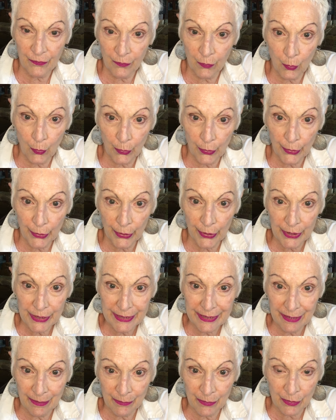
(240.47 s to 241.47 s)
4
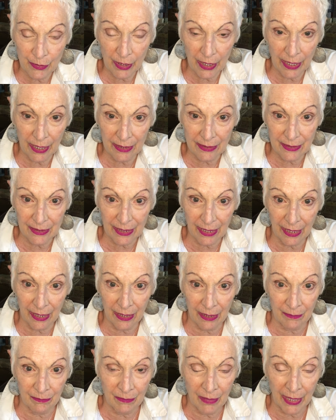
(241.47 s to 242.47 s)
Democrats
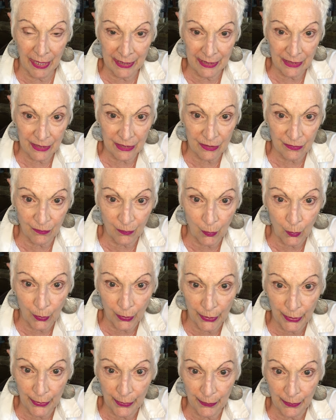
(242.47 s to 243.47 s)
and
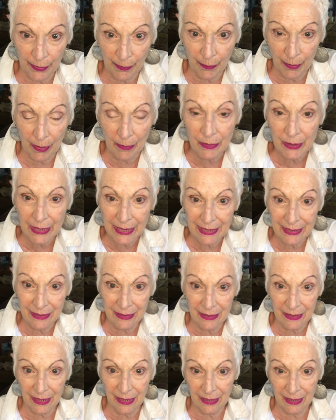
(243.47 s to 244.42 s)
-4 Republicans